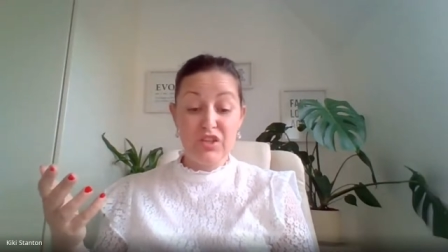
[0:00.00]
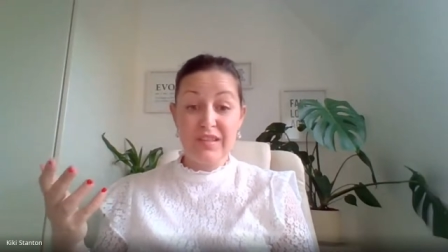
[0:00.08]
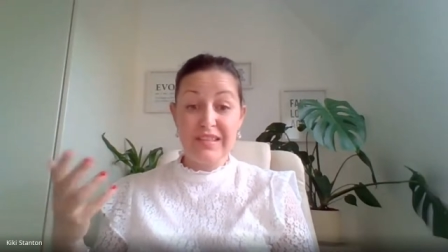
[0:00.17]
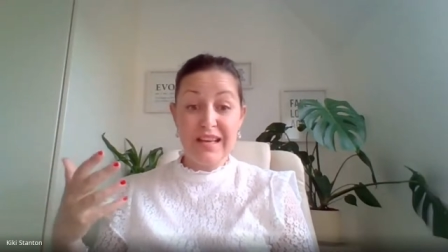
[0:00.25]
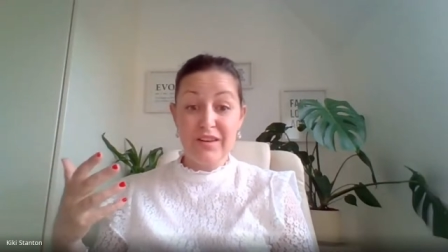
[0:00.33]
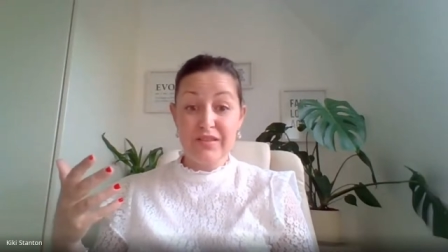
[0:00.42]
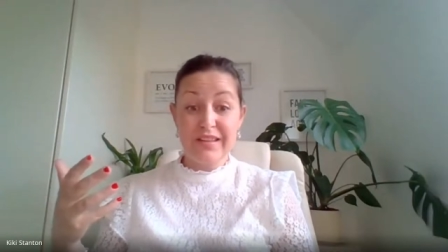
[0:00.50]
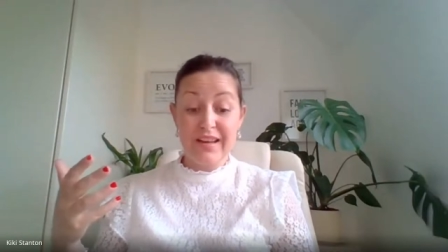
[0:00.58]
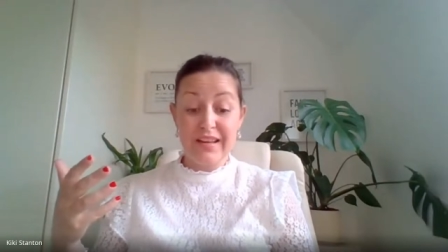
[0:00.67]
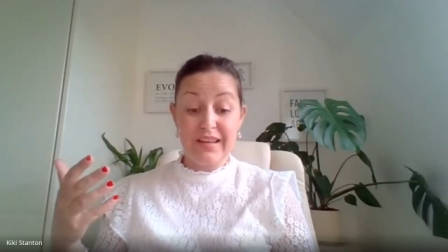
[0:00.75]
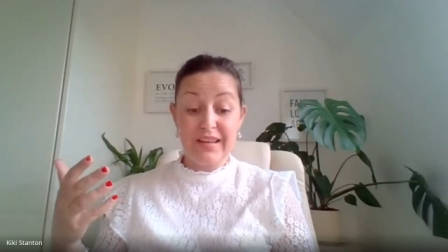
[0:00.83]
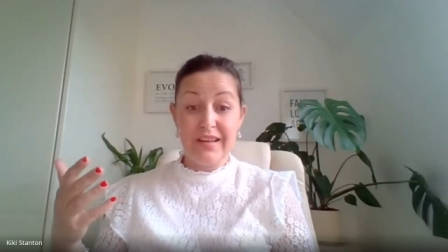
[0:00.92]
So it sounds
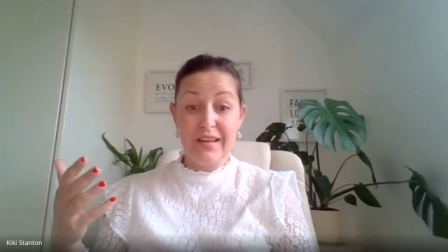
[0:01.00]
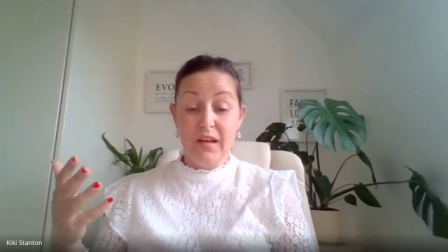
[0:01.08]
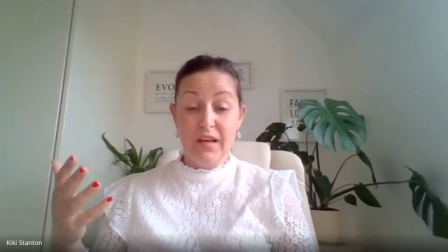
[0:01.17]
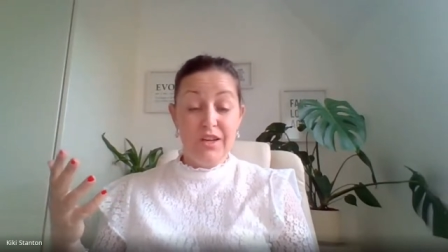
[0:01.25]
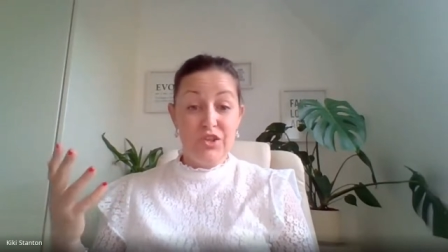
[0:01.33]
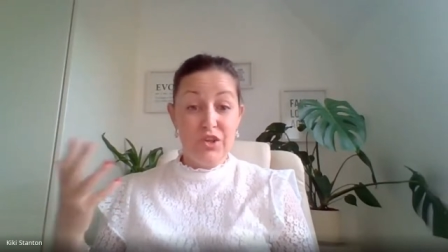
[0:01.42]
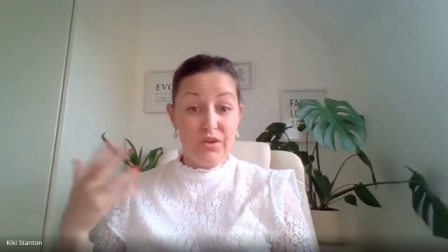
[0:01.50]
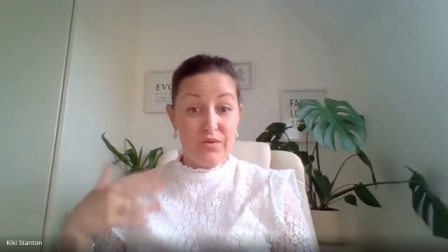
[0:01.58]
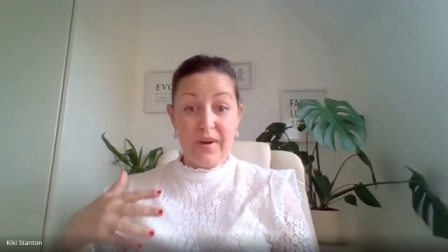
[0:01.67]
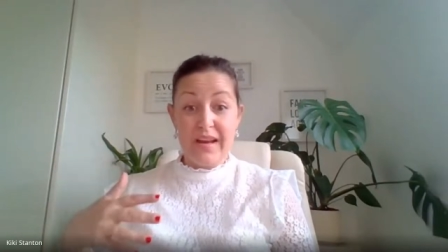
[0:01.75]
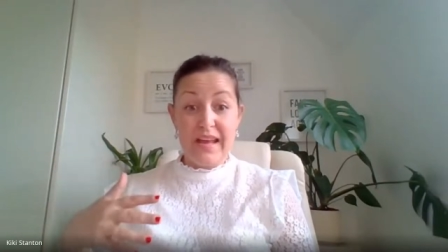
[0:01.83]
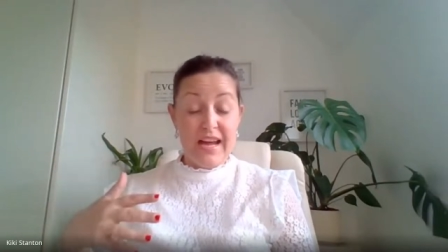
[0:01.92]
like he took
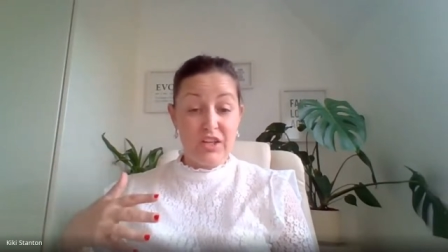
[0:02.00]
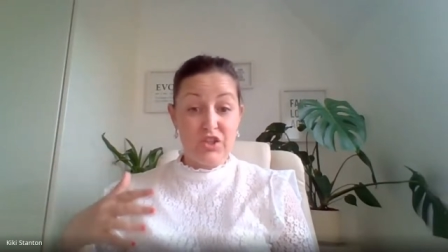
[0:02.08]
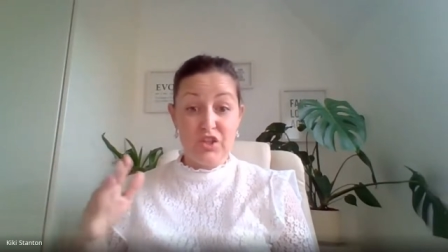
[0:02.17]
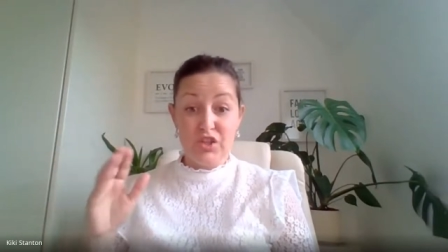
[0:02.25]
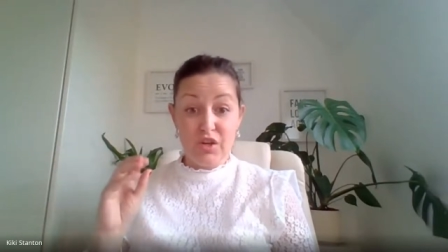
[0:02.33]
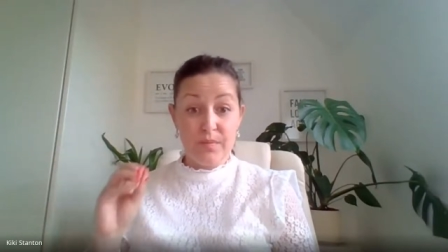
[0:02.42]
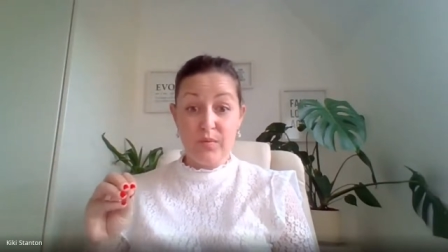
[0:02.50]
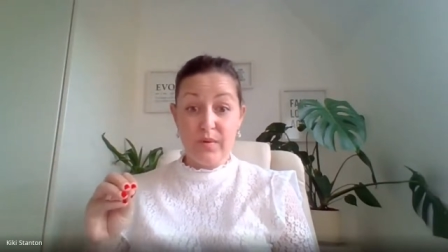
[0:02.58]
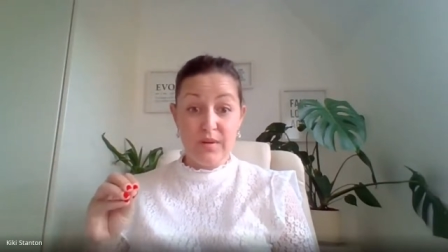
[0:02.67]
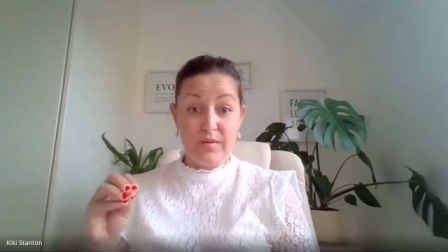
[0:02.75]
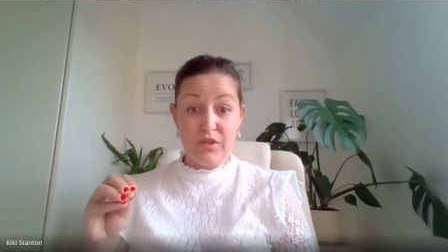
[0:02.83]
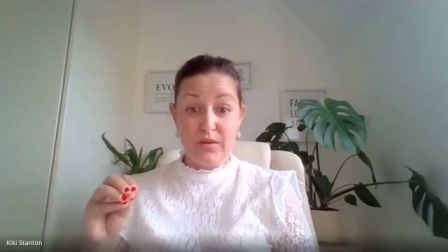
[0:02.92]
the right action, stopped what
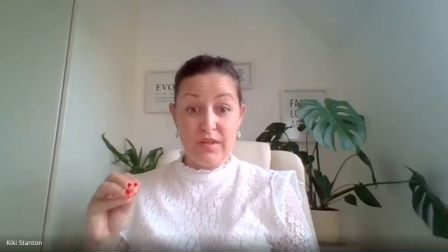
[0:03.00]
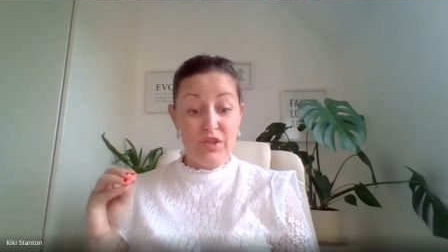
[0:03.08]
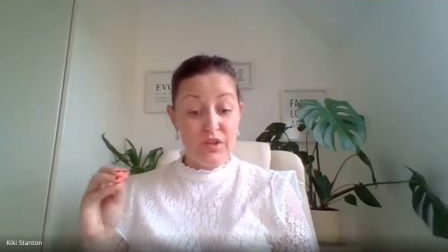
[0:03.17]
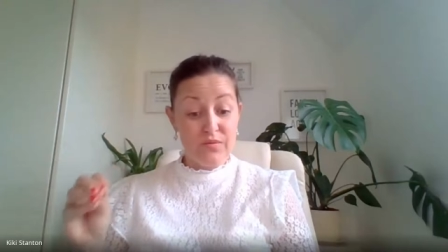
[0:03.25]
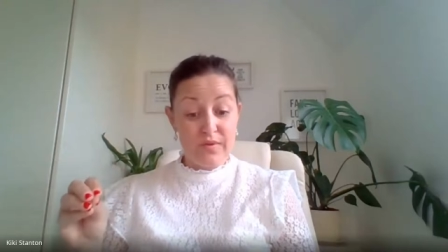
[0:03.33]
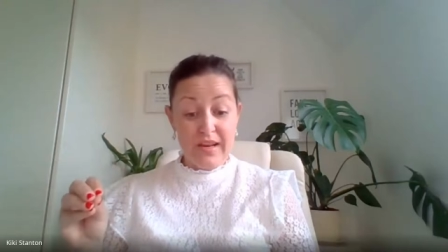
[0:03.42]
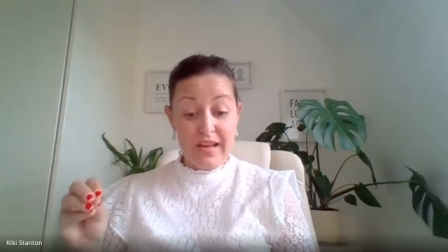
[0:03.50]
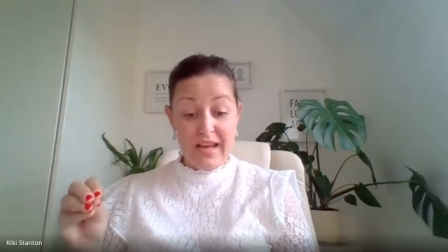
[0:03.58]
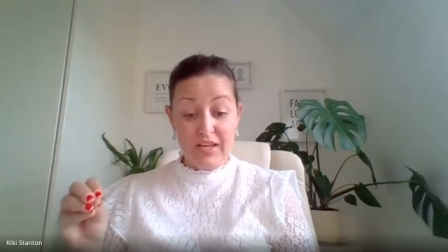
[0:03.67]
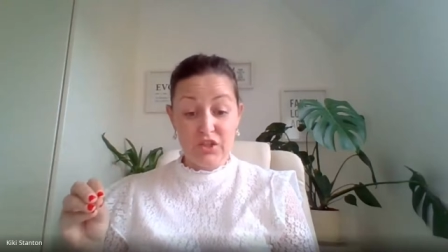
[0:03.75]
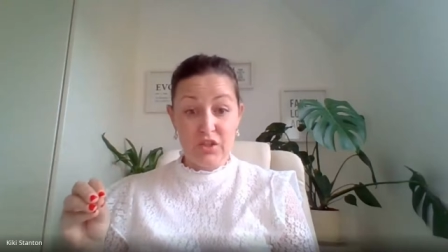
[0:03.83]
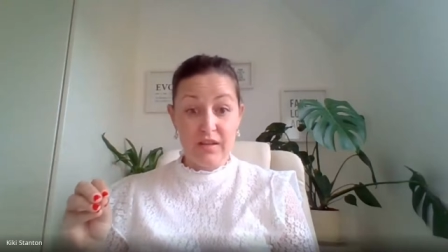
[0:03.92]
he was doing, took the right
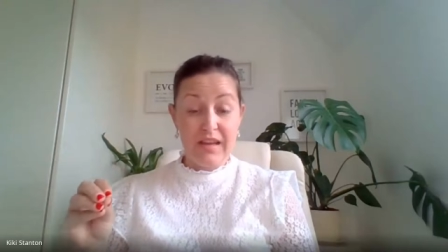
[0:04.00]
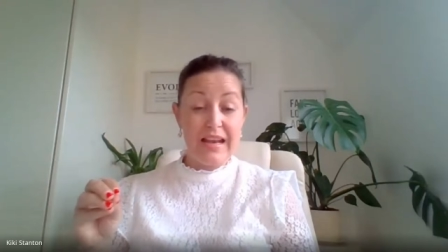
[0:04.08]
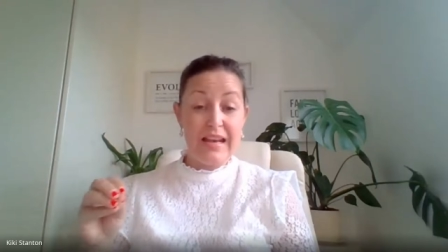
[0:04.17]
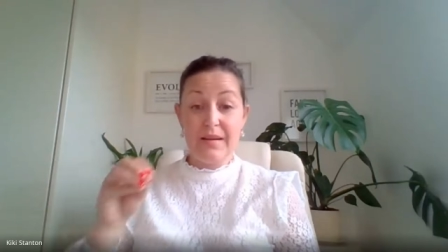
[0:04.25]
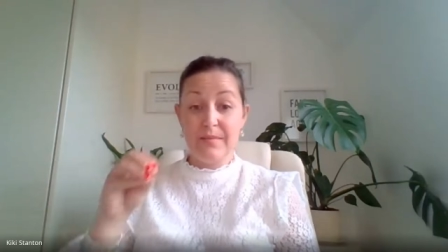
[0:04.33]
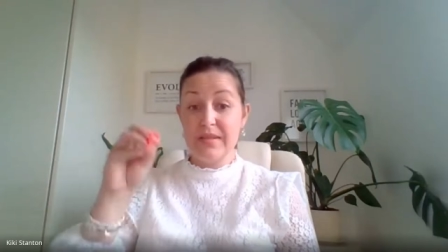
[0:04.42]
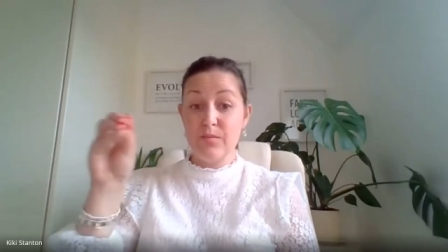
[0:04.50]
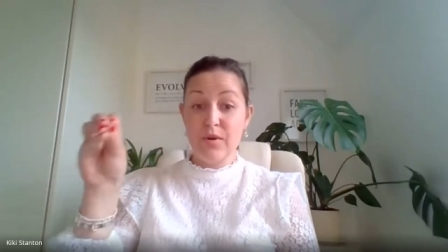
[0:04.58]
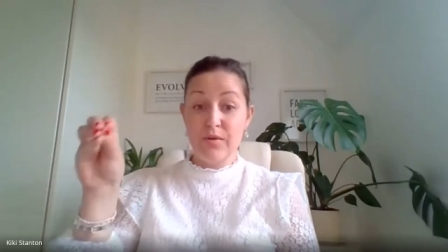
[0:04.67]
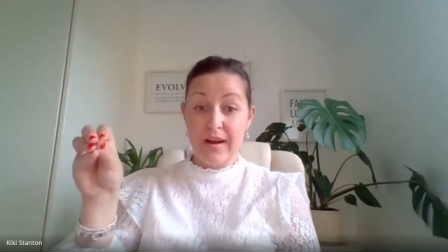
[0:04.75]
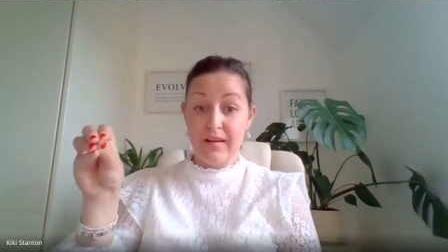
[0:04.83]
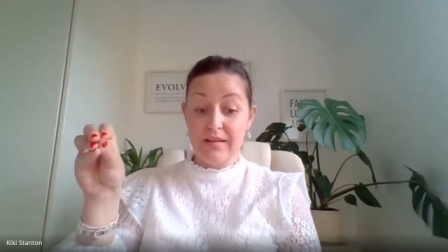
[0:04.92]
action, that led him
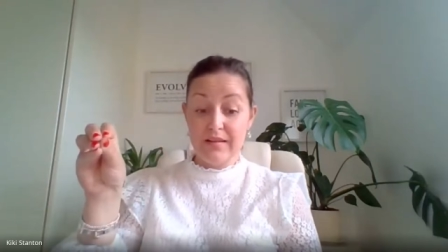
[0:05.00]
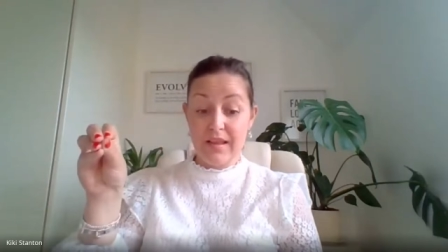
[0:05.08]
somewhere else,